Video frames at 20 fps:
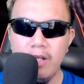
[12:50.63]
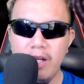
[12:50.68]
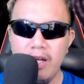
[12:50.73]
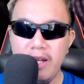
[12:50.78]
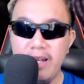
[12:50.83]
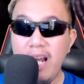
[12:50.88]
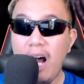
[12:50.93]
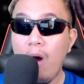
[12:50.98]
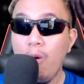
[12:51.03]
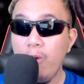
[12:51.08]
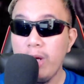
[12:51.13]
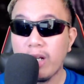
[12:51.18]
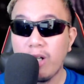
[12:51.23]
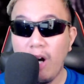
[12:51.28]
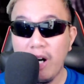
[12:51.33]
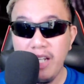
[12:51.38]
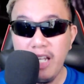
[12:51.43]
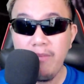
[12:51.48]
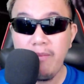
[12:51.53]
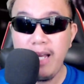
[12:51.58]
Now,
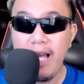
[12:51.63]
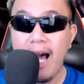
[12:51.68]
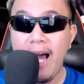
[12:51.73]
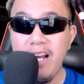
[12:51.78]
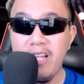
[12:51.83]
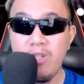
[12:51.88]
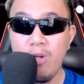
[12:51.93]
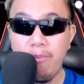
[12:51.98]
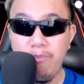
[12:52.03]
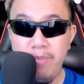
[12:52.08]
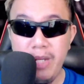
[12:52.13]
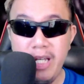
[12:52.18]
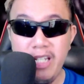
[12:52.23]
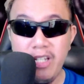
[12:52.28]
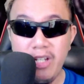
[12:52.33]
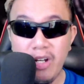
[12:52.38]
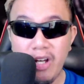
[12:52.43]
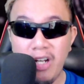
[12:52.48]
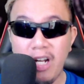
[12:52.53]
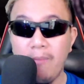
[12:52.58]
regarding my honest
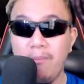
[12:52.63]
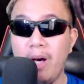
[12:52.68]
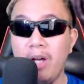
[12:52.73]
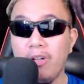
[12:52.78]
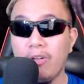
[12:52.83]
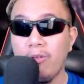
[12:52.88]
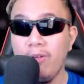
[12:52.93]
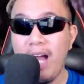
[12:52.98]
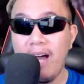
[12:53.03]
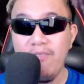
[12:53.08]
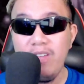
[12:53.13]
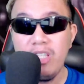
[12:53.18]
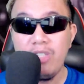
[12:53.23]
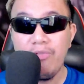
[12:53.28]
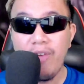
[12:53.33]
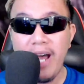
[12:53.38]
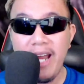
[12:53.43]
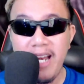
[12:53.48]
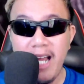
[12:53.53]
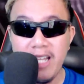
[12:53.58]
opinion about Gravis
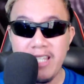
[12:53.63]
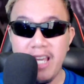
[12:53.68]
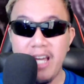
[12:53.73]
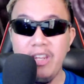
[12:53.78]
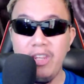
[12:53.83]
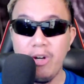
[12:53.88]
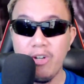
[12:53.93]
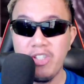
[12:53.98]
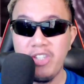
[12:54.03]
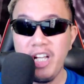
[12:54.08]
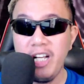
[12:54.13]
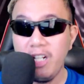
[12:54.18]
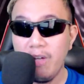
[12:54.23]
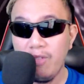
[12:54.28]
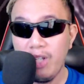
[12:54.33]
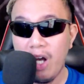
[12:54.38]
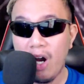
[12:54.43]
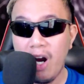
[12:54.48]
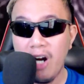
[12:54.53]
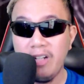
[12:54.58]
Finance and their
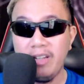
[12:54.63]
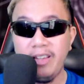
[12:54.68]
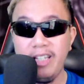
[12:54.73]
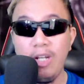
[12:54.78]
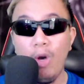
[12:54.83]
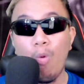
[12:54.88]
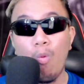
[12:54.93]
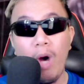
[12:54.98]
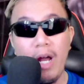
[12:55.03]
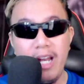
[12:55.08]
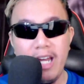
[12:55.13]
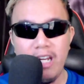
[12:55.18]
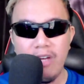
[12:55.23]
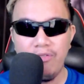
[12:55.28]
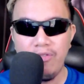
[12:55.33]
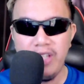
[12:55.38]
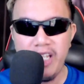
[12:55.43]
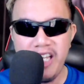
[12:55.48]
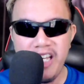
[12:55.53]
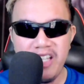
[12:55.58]
state-of-the-art T zero one N
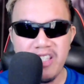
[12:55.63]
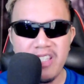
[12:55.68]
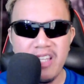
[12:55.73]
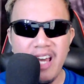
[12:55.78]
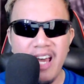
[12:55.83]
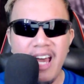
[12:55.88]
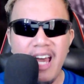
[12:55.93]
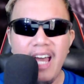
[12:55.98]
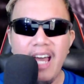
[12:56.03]
F Ts,